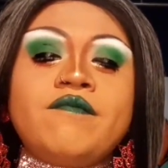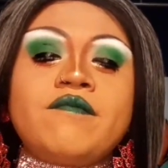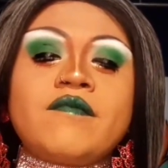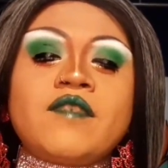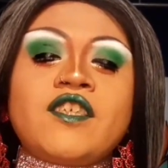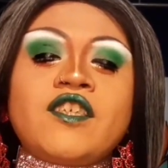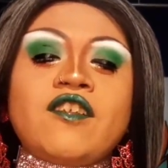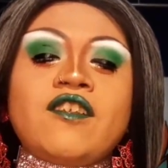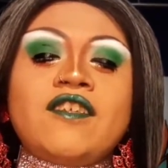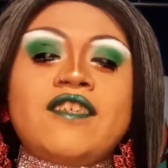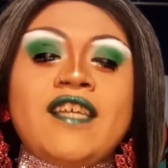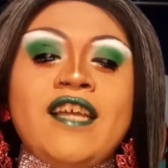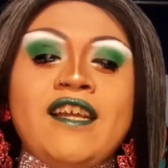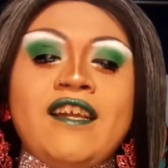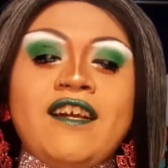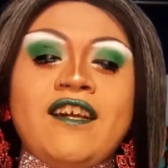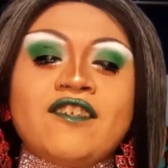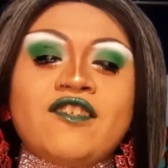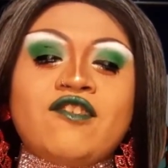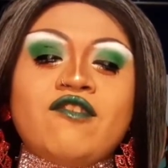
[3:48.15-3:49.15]
So
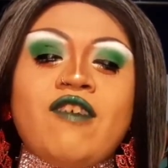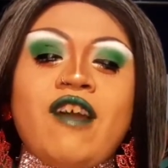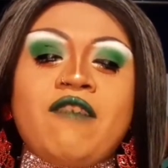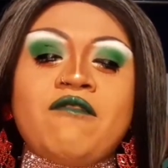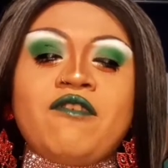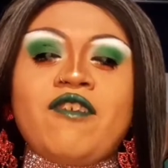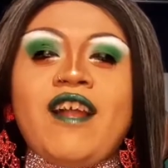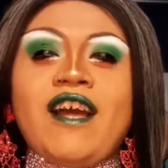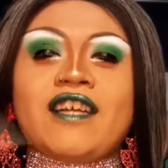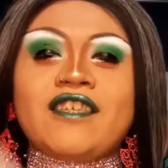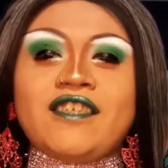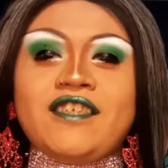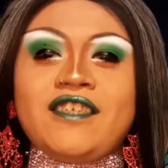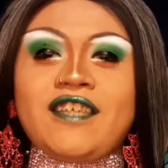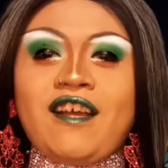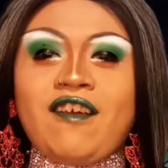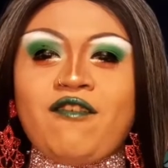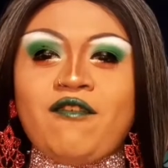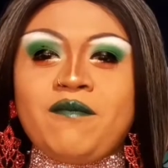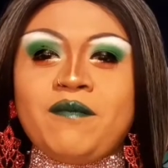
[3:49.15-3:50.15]
I wrote actually
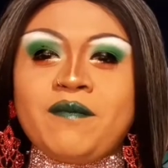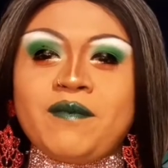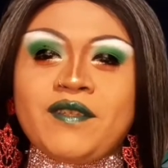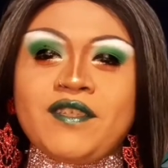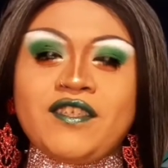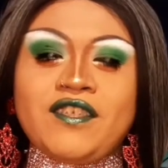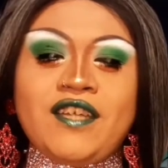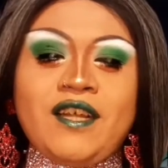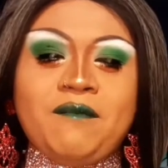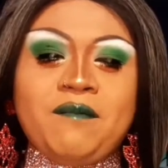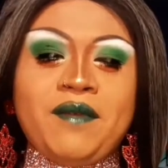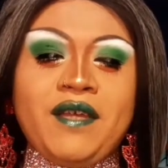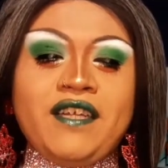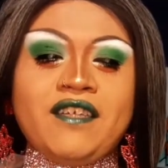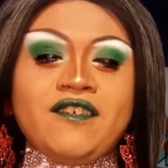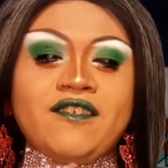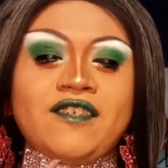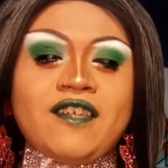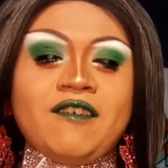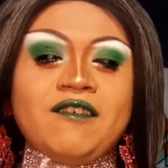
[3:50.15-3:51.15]
down about the champagne toast.